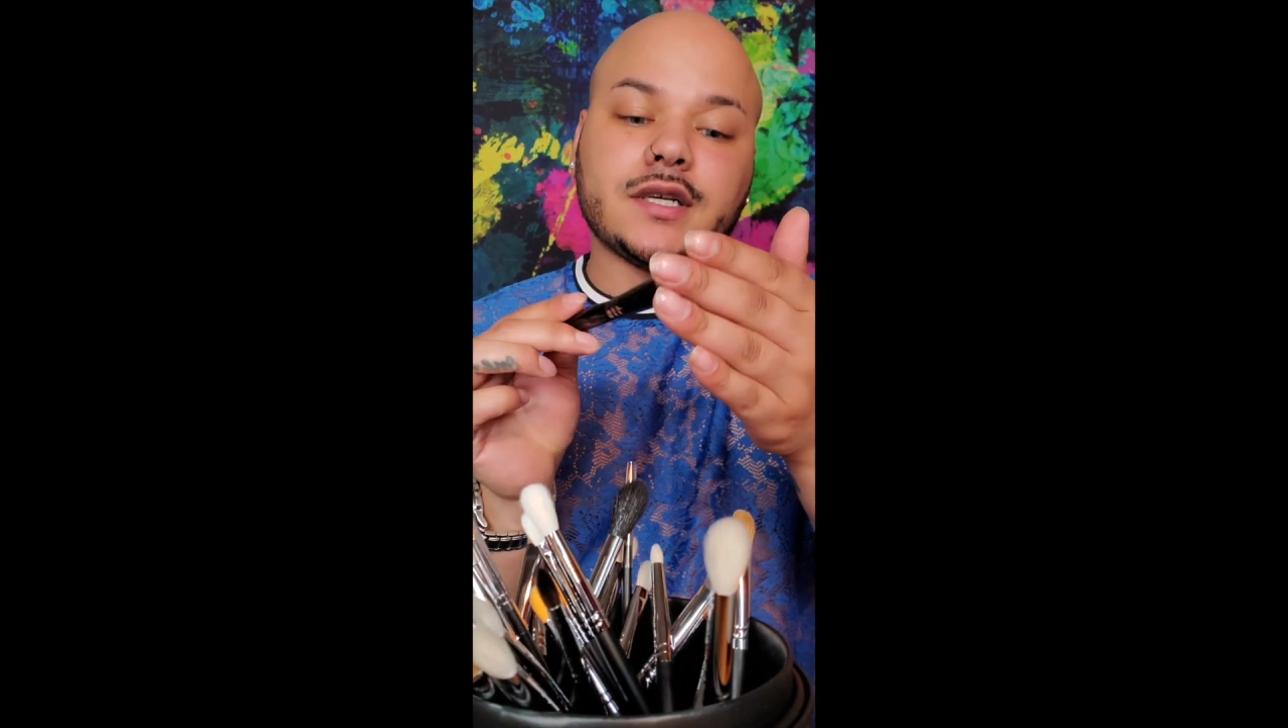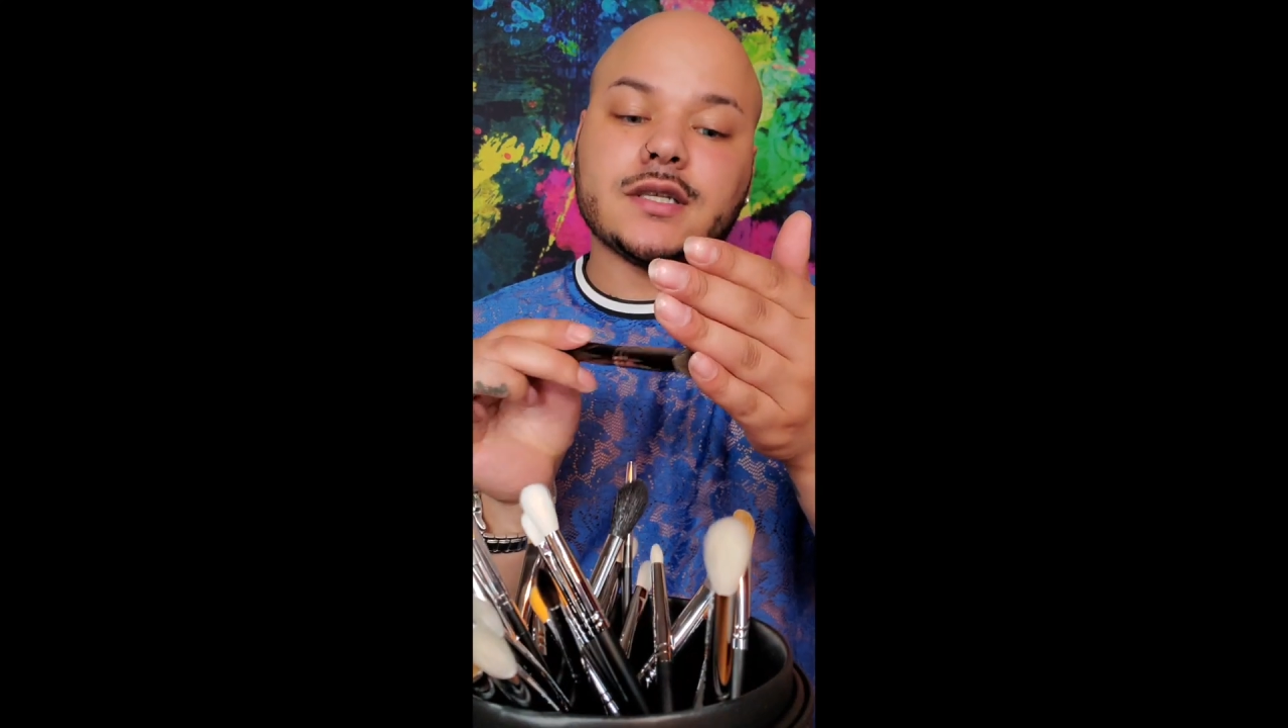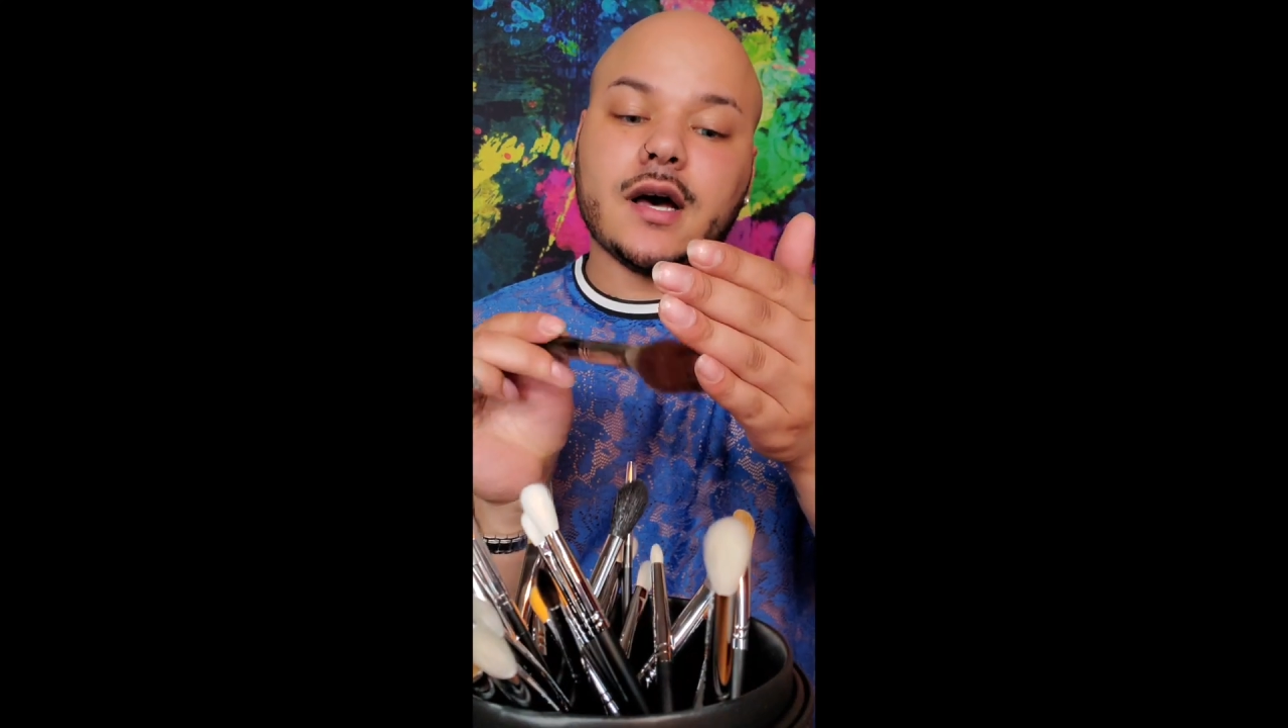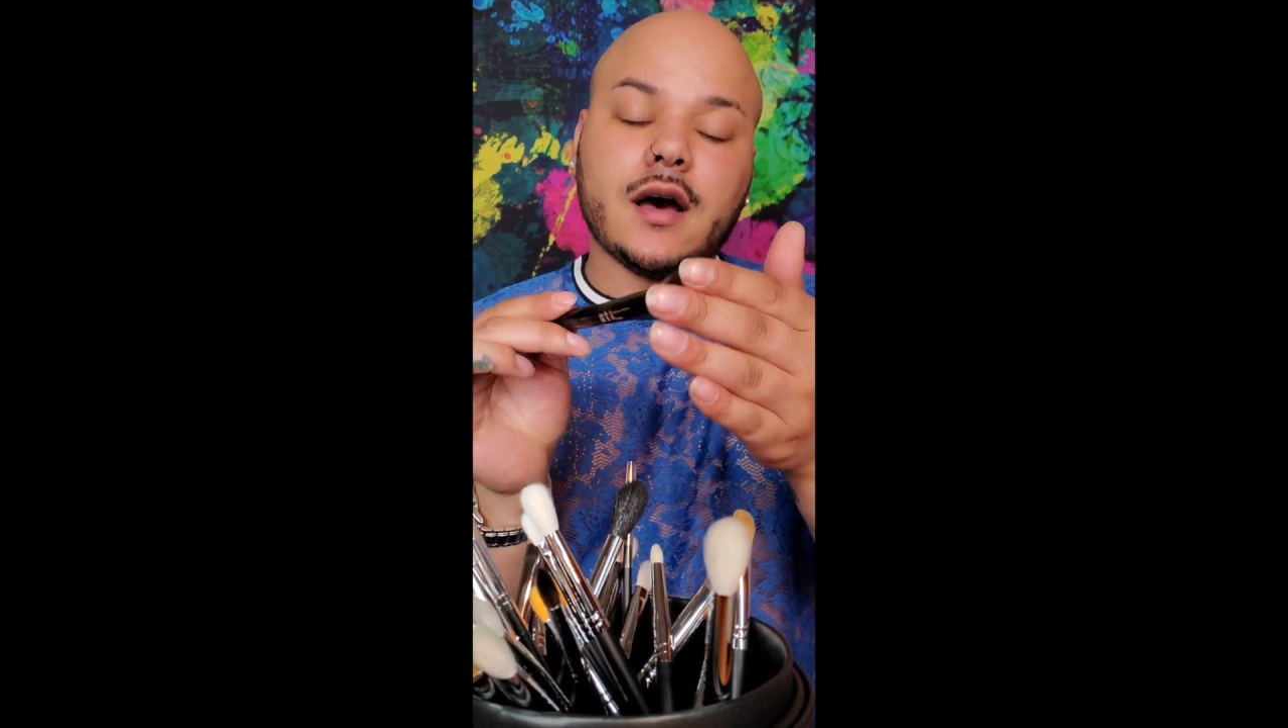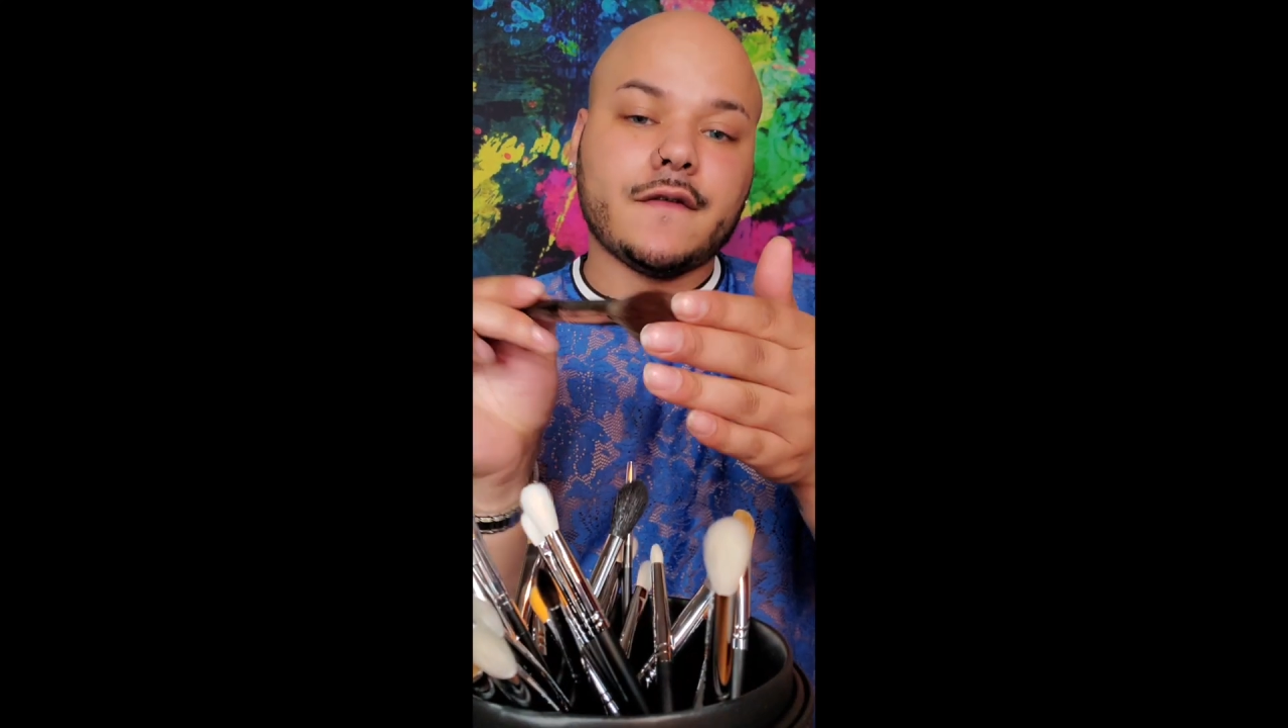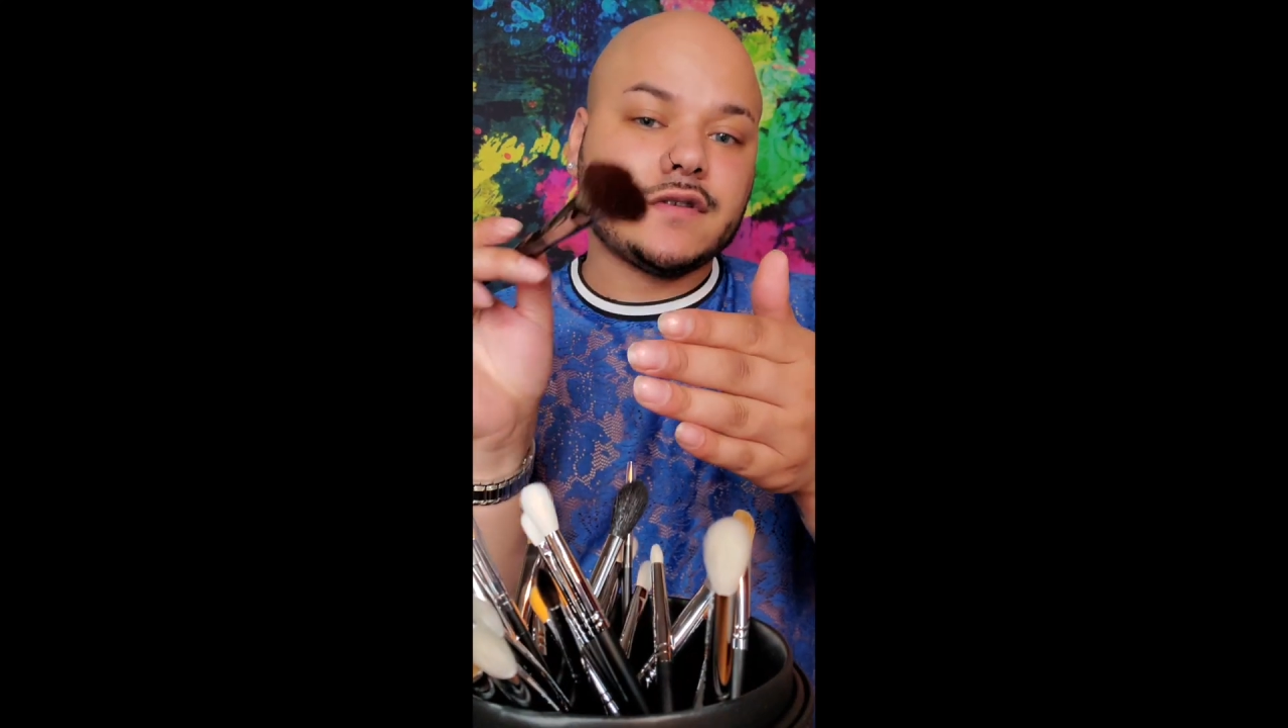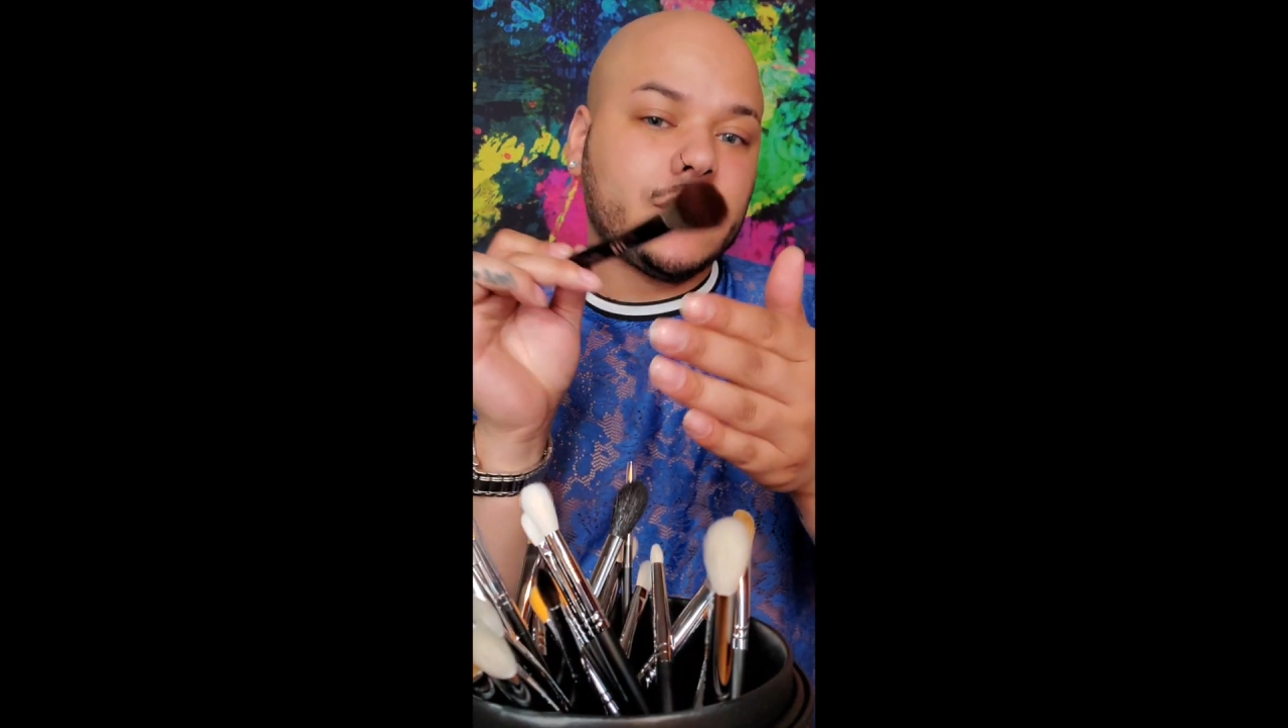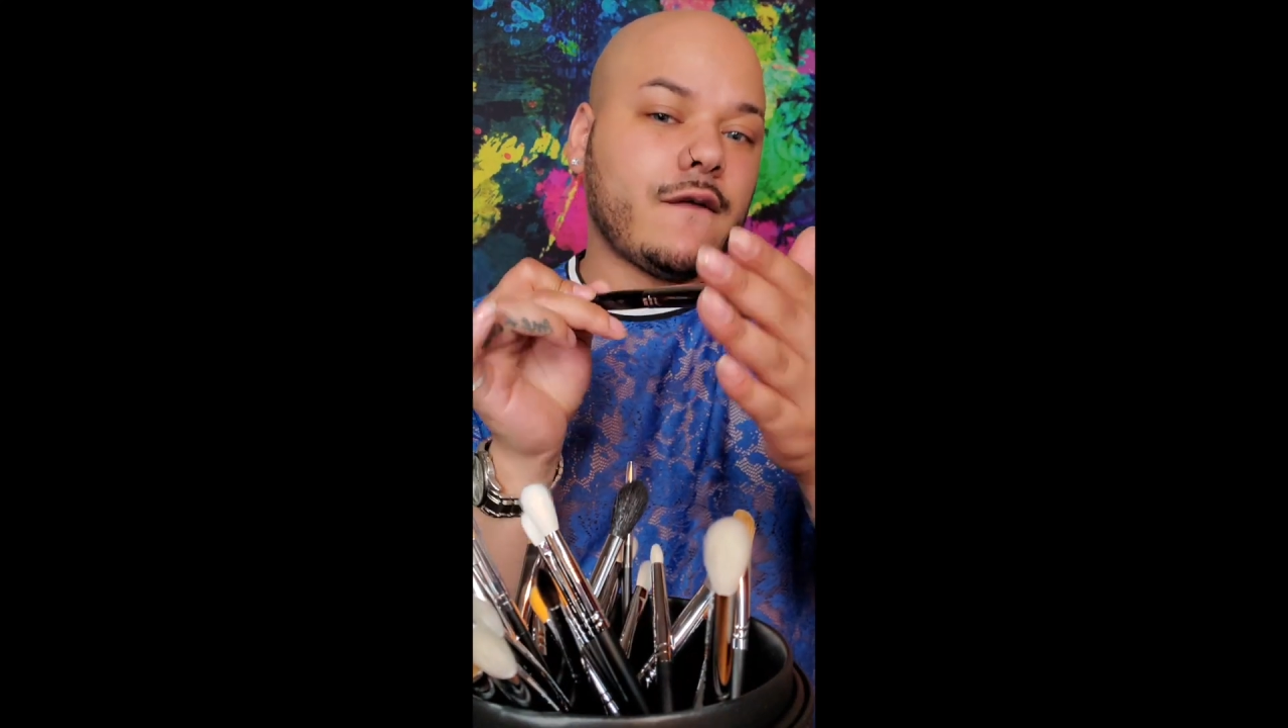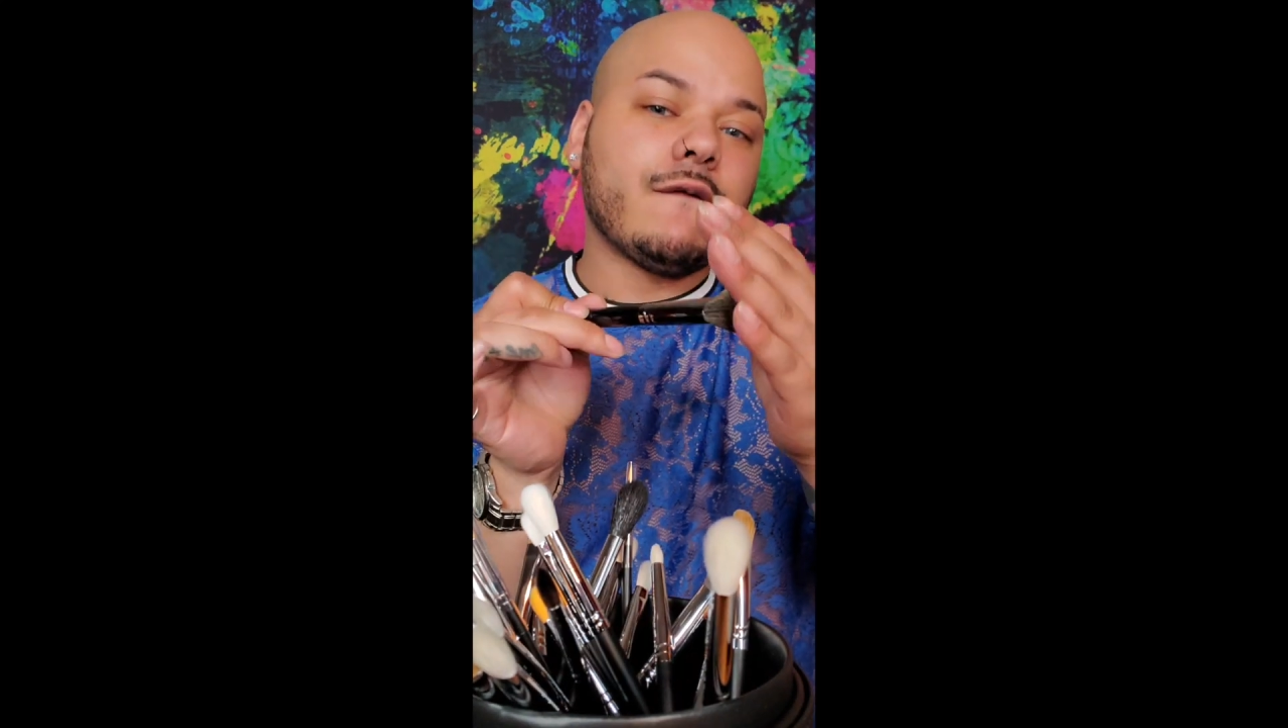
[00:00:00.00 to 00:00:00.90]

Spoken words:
soft,